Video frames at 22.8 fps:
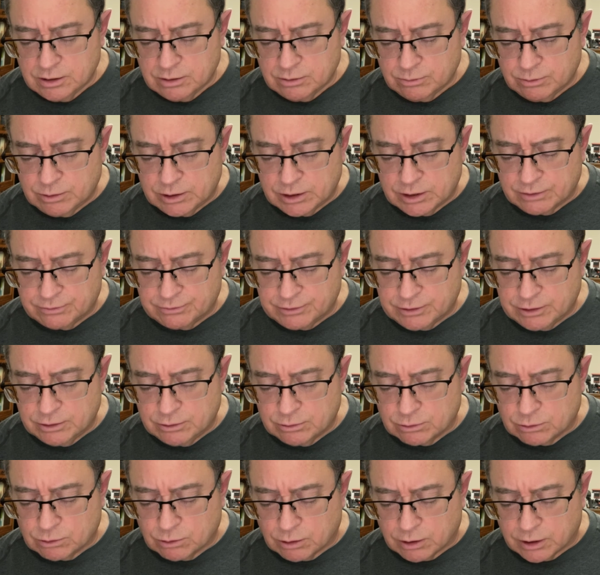We lift to
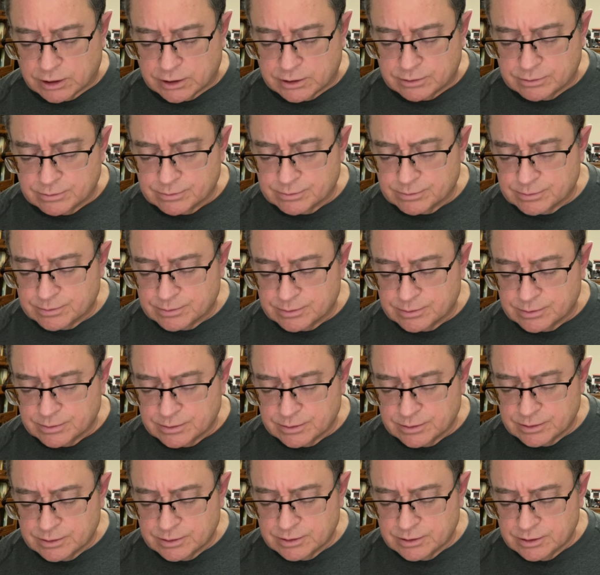you, Lord,
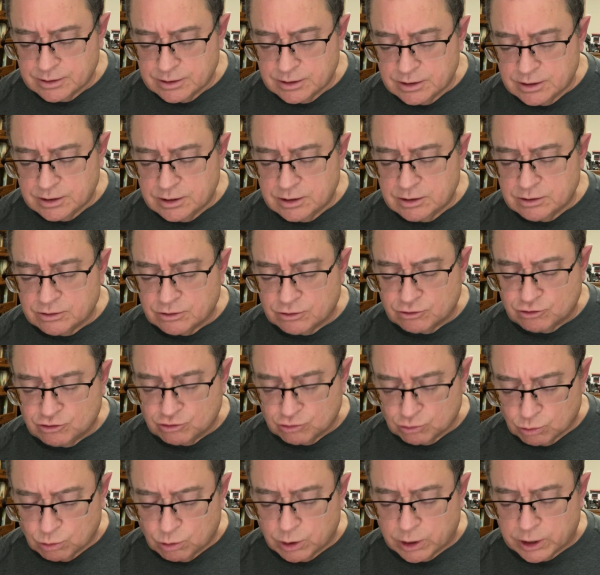the
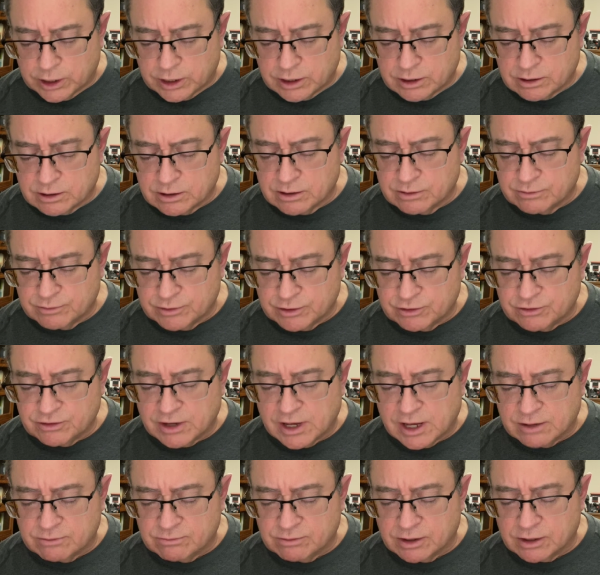joy of this
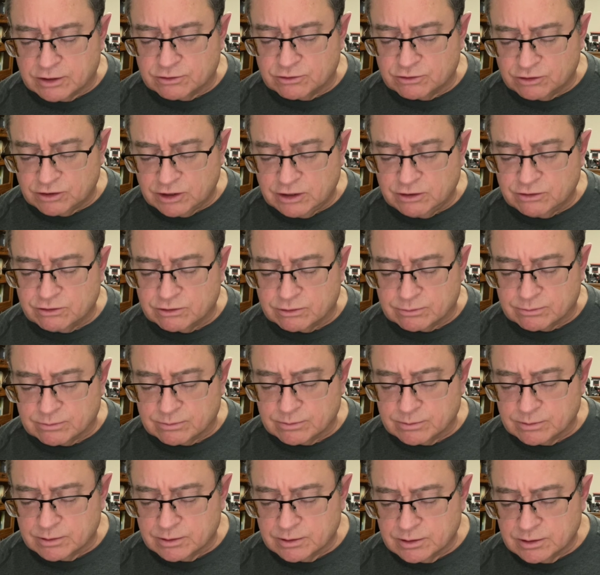Advent season
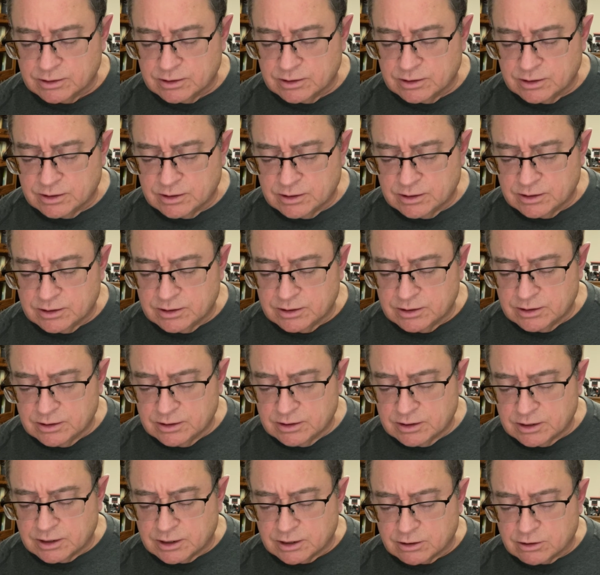
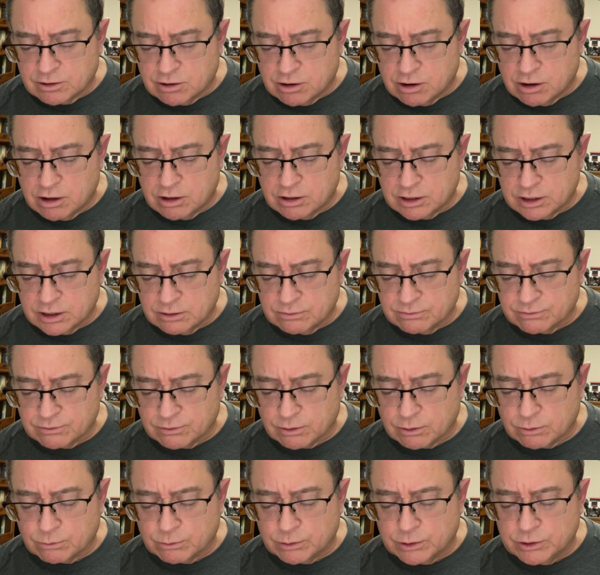and a calling
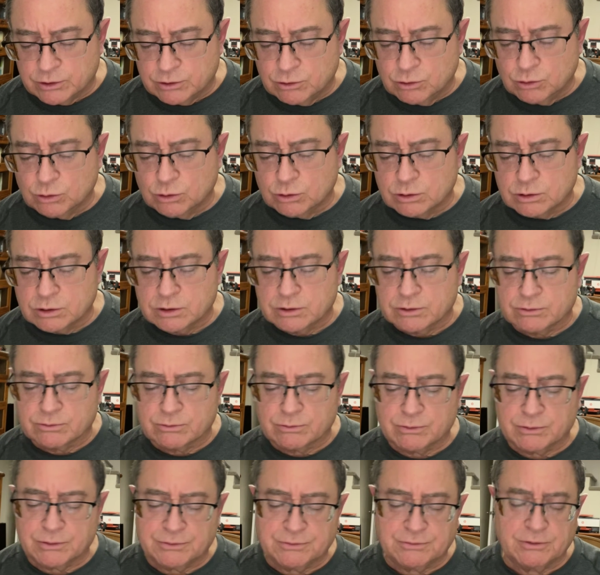for a renewal and a
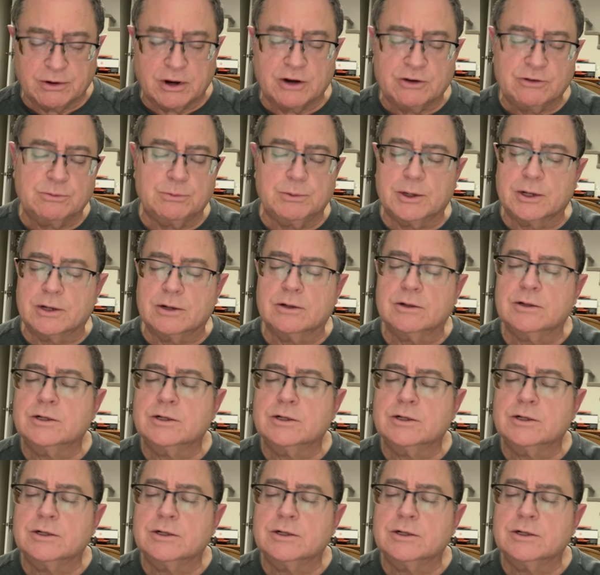refreshment.